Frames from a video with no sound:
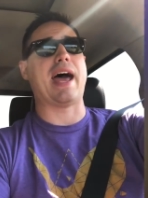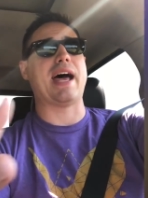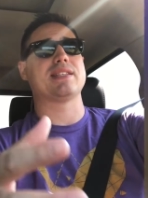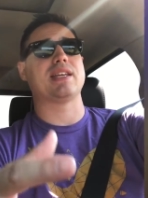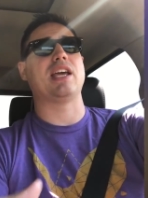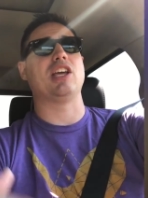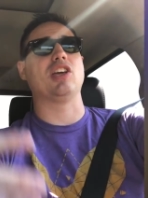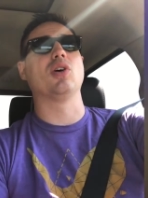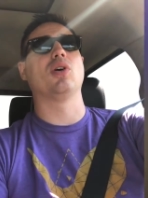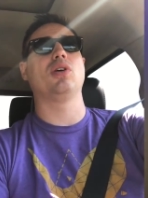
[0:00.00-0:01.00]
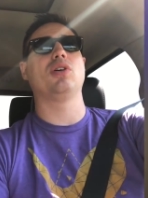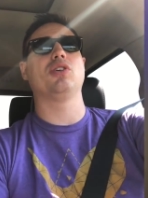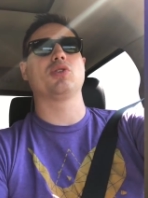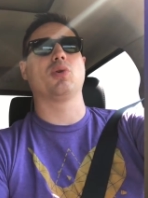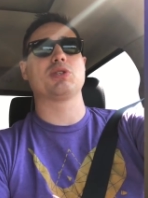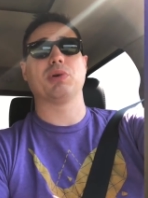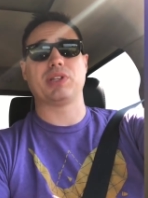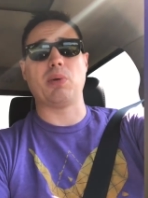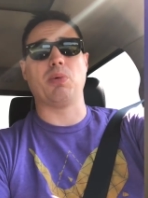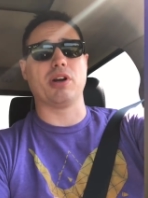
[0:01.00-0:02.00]
as a goal towards what
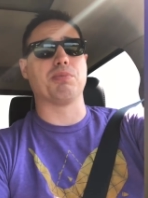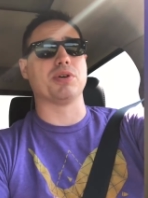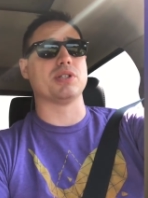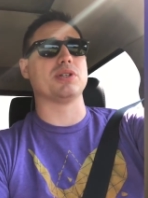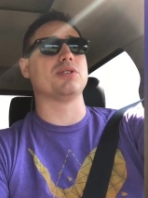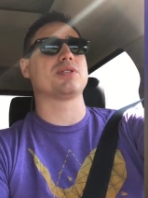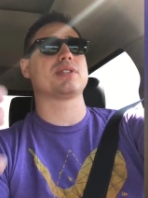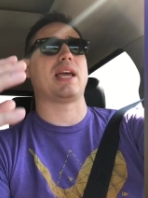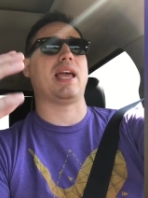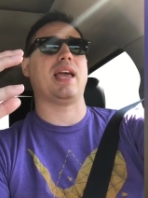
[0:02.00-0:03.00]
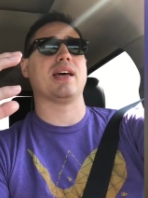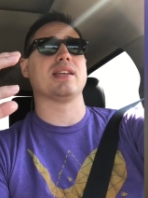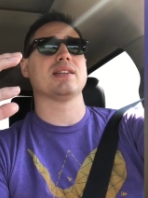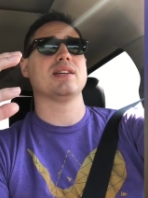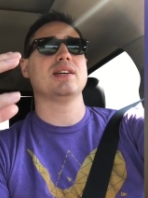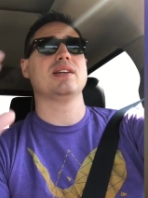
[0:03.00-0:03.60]
they want to produce, and